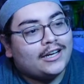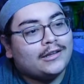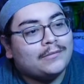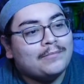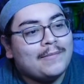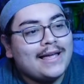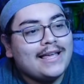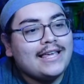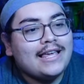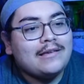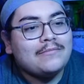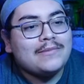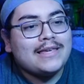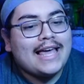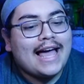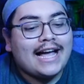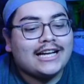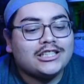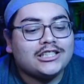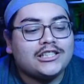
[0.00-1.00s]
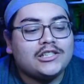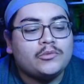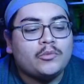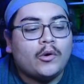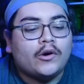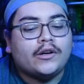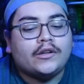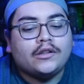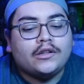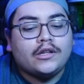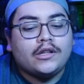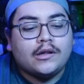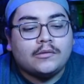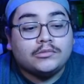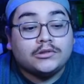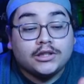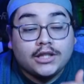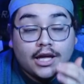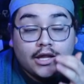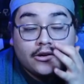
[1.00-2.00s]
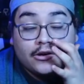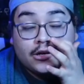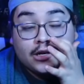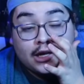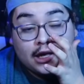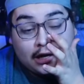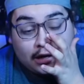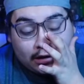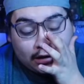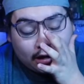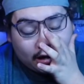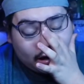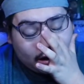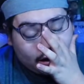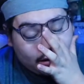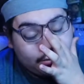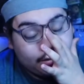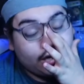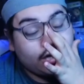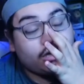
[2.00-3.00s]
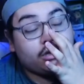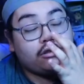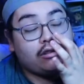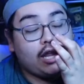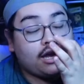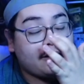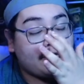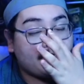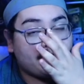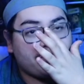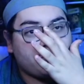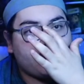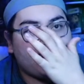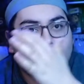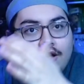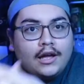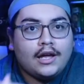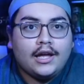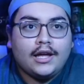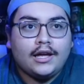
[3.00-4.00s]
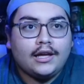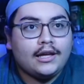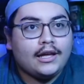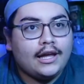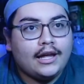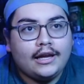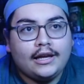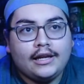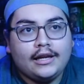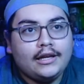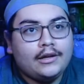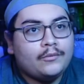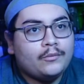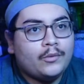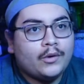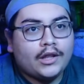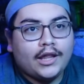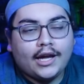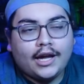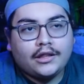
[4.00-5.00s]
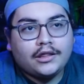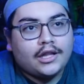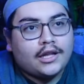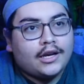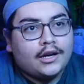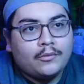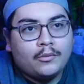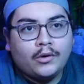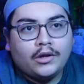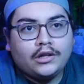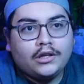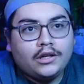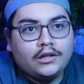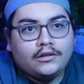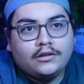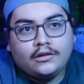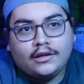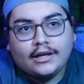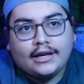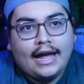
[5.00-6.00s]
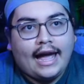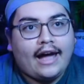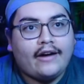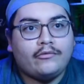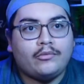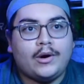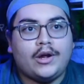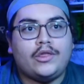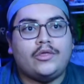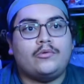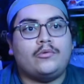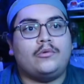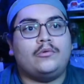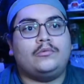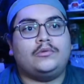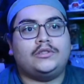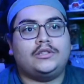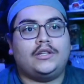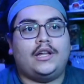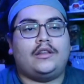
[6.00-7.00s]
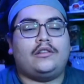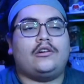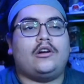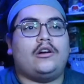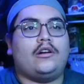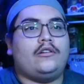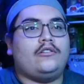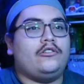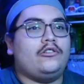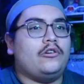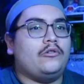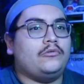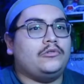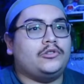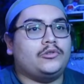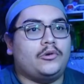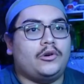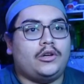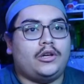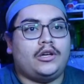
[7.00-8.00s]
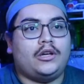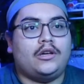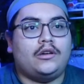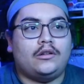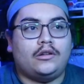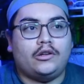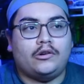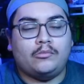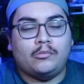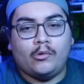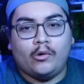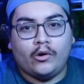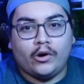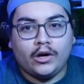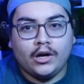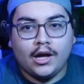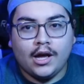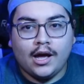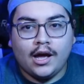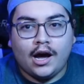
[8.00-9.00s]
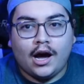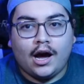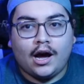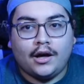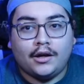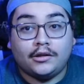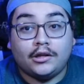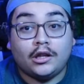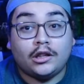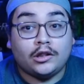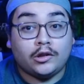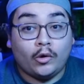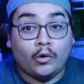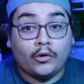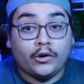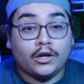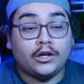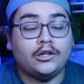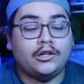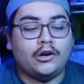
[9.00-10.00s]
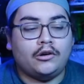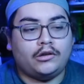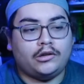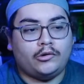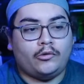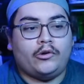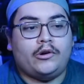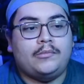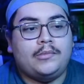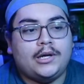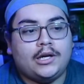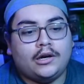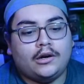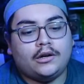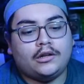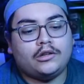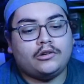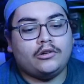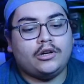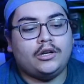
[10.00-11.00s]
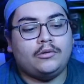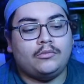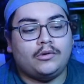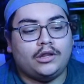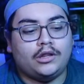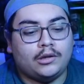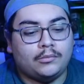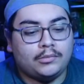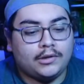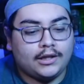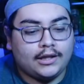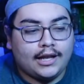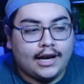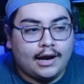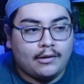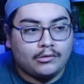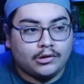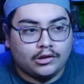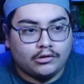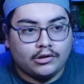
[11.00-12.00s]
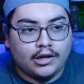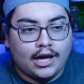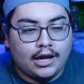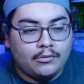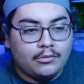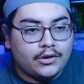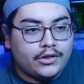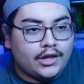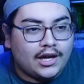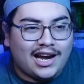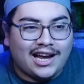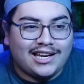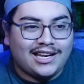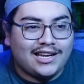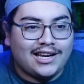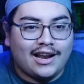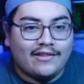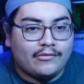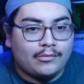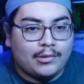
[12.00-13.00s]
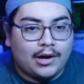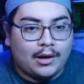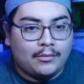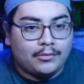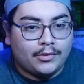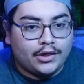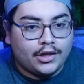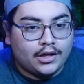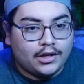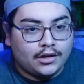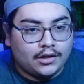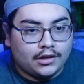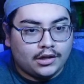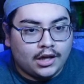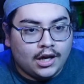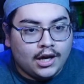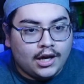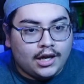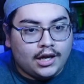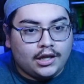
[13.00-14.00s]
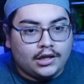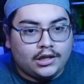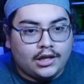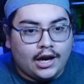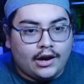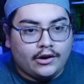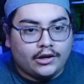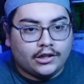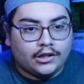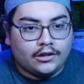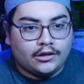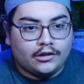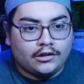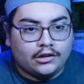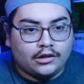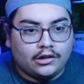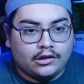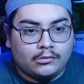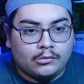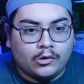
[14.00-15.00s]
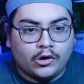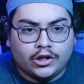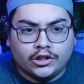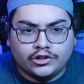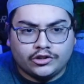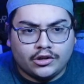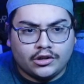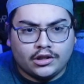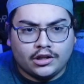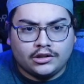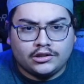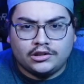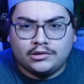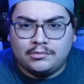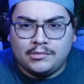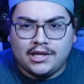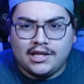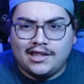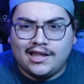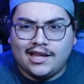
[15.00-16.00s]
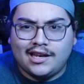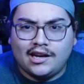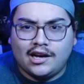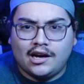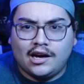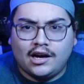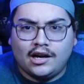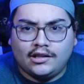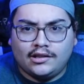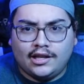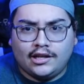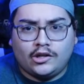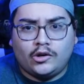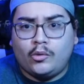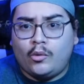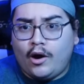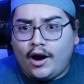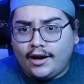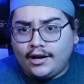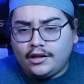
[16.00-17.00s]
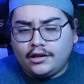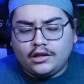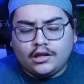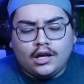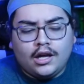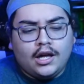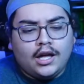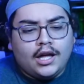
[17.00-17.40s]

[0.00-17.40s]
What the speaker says: making me actually want to see them together again, because like, it, like I said, it wasn't until like halfway through until I started, you know, enjoying it a little more. The Soren, you know, Soren being on screen was something that I was okay with. Like, I didn't have a problem with it because his character is a little more interesting to me than Quan is.